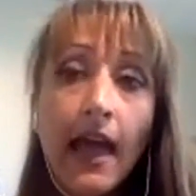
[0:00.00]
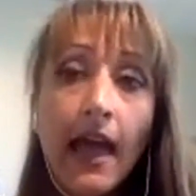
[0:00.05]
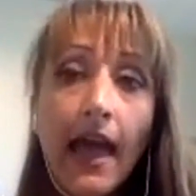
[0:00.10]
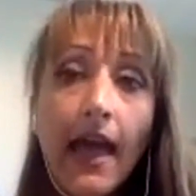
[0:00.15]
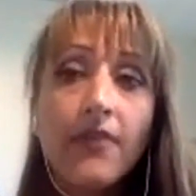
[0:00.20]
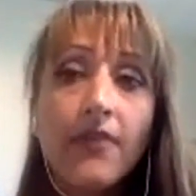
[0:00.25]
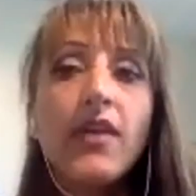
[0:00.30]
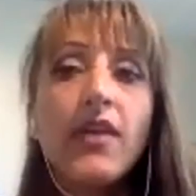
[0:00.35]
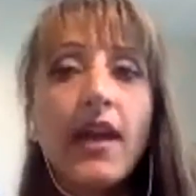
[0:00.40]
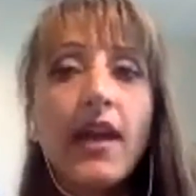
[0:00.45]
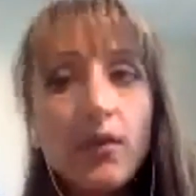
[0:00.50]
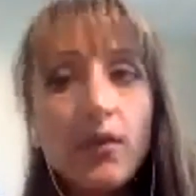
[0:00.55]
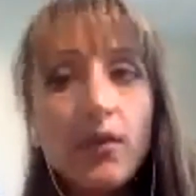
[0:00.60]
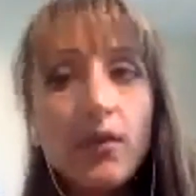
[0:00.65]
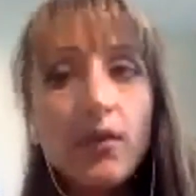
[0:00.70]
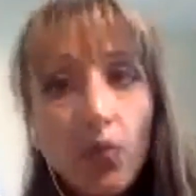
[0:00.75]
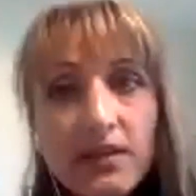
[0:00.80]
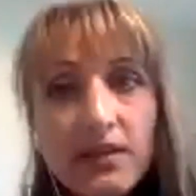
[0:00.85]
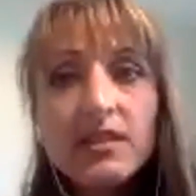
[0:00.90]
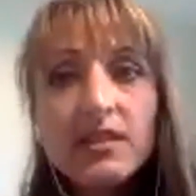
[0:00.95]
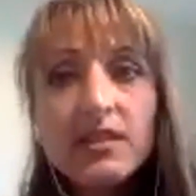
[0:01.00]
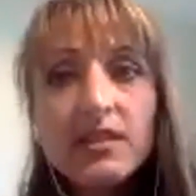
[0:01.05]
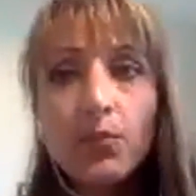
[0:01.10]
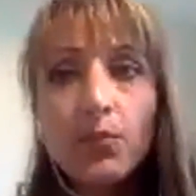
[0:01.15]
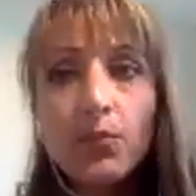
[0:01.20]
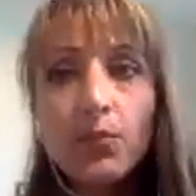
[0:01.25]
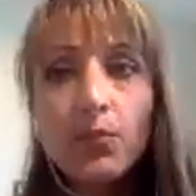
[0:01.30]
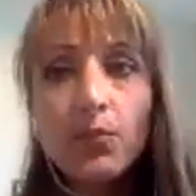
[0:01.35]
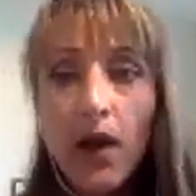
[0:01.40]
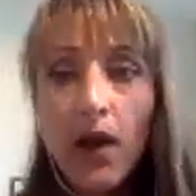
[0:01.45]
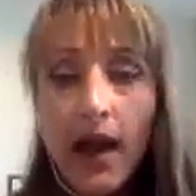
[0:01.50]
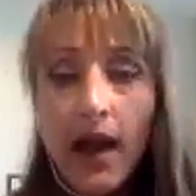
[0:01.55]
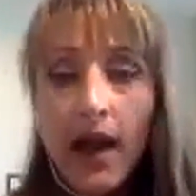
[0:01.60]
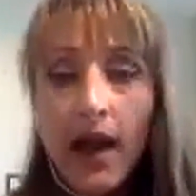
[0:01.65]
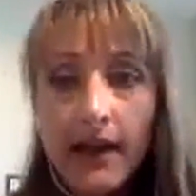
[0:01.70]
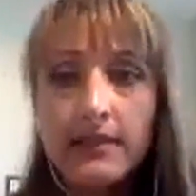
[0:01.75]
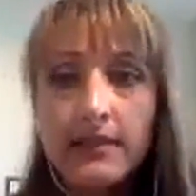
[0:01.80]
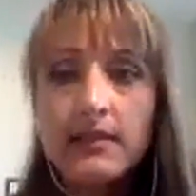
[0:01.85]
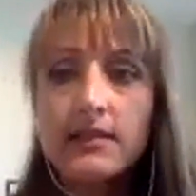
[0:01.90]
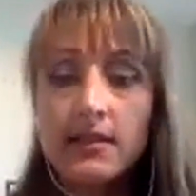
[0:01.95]
And then once the practice is
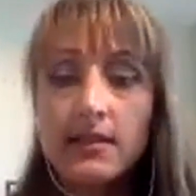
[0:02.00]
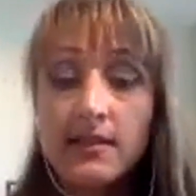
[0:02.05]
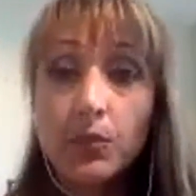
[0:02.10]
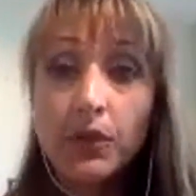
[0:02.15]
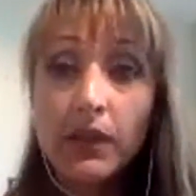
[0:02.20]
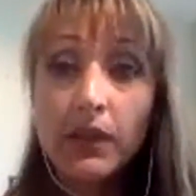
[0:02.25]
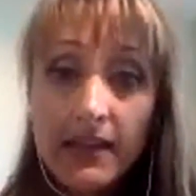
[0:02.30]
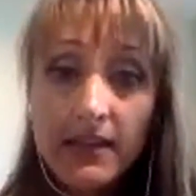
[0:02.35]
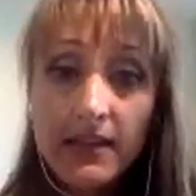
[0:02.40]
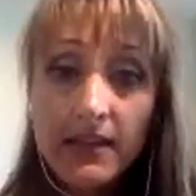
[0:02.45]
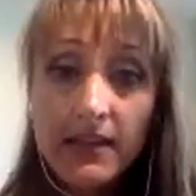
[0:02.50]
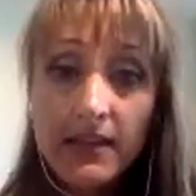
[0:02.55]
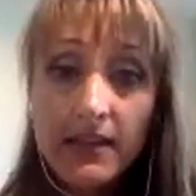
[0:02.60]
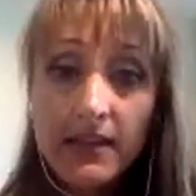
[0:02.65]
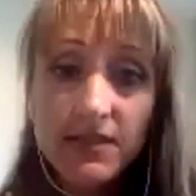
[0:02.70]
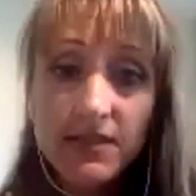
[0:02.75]
in place,